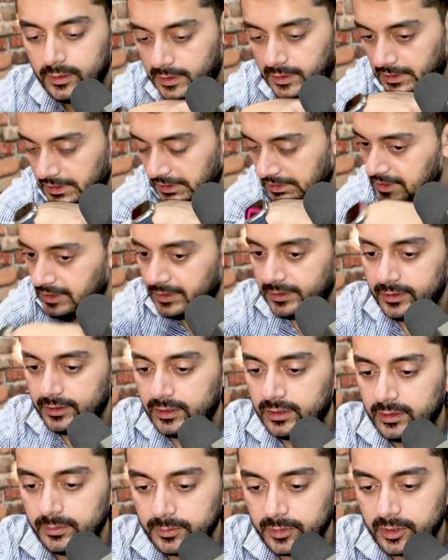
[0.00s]
And
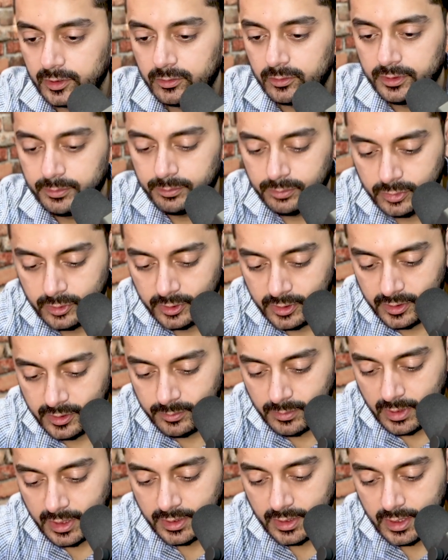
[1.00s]
I'm going to go ahead and put in
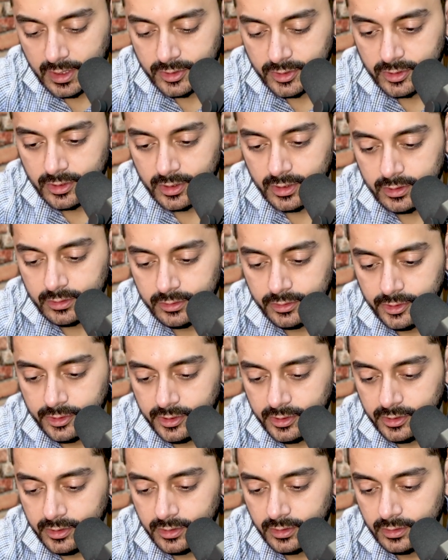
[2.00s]
my
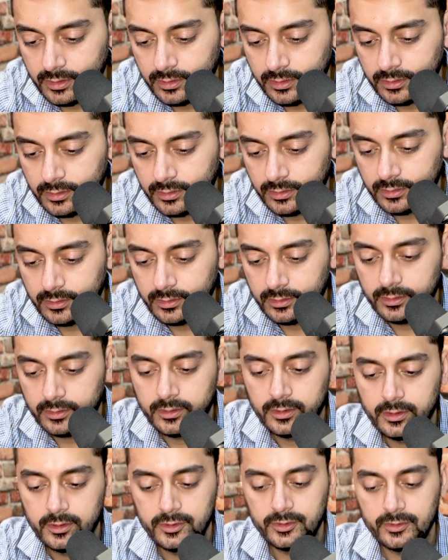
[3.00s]
nationality.
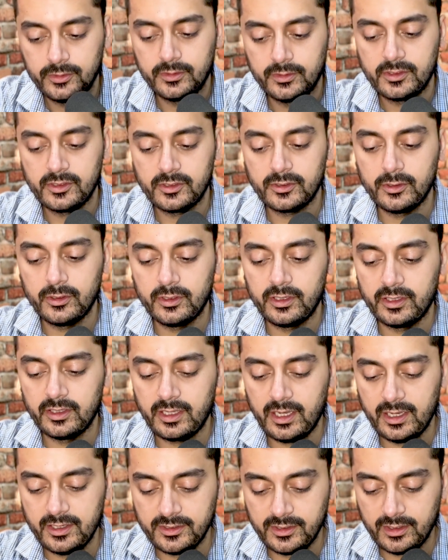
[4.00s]
So this is good in
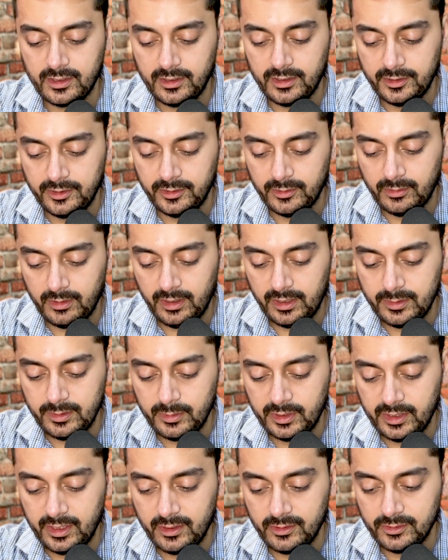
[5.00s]
case that
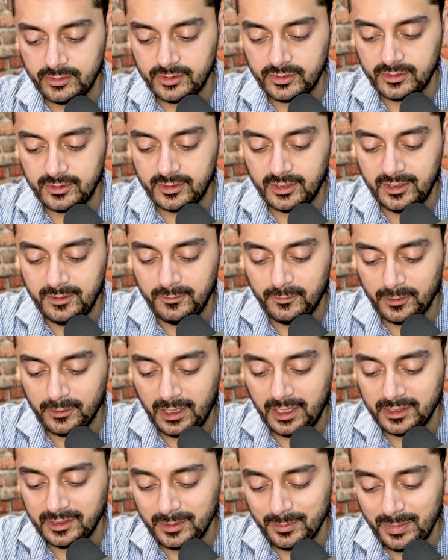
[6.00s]
anybody else
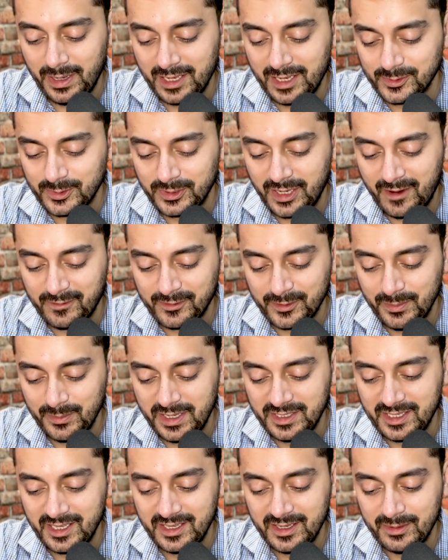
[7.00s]
forgot their password after
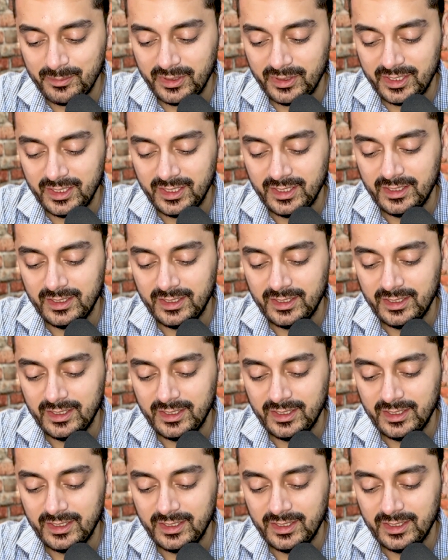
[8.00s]
making it. But